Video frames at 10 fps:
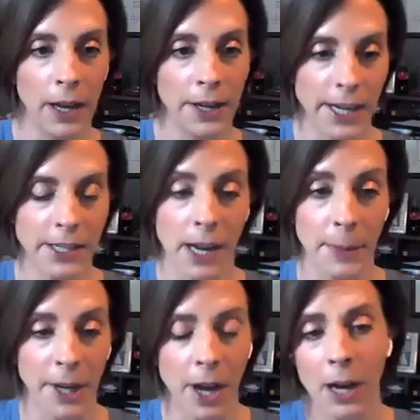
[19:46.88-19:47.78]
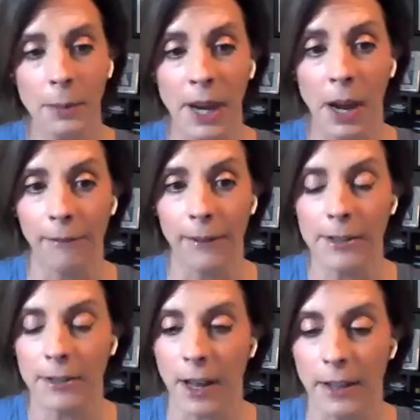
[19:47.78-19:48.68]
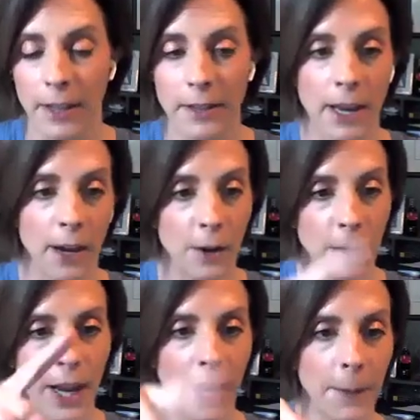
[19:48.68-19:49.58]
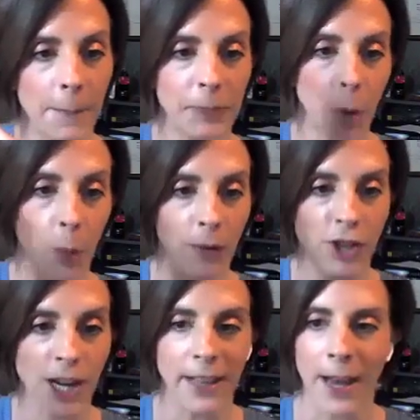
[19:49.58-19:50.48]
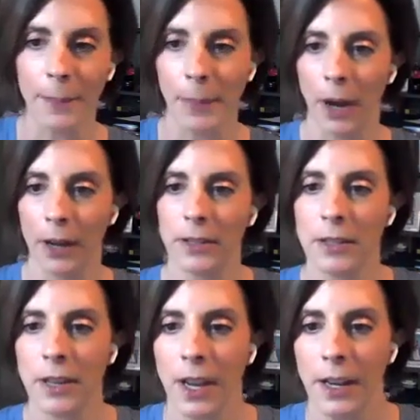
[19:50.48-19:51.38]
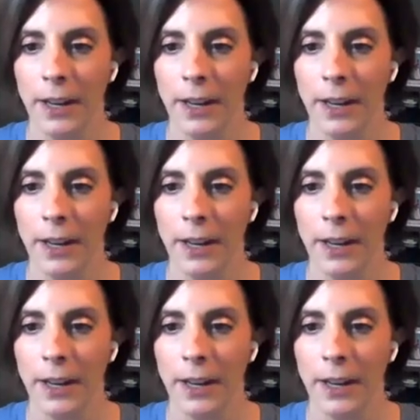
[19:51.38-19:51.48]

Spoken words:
a nighttime economy office and then say, okay, we've checked that box.